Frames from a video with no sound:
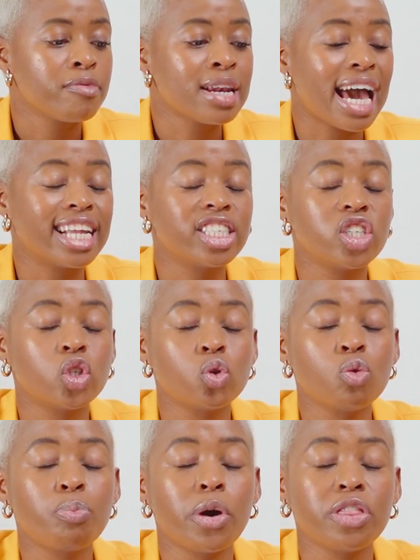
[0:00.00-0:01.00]

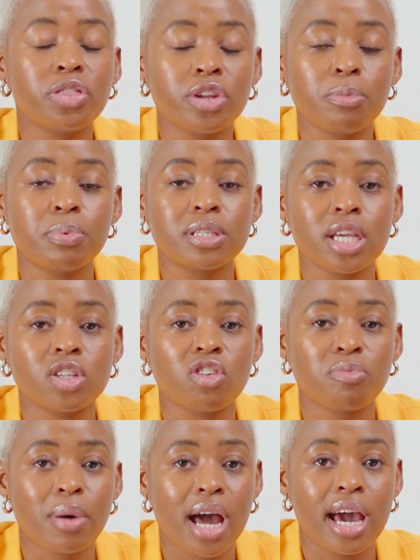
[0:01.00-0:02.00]
92.3%
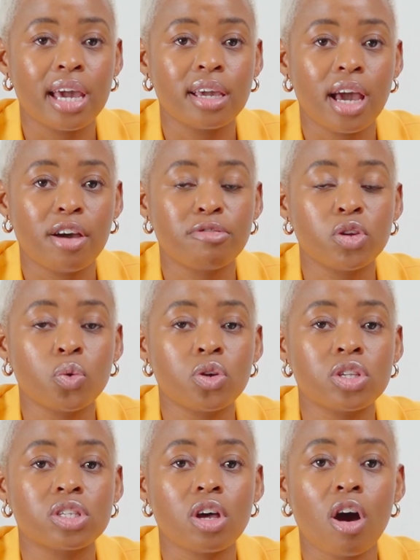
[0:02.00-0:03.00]
of my
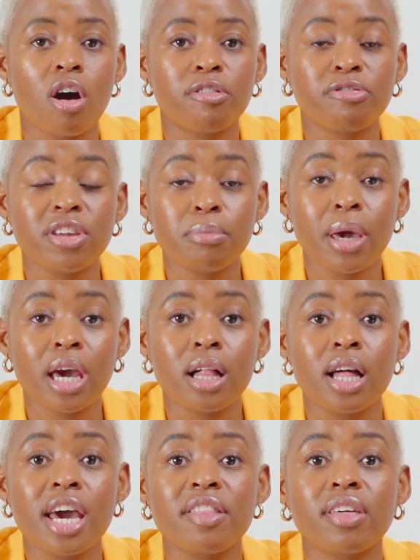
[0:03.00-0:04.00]
viewers are female.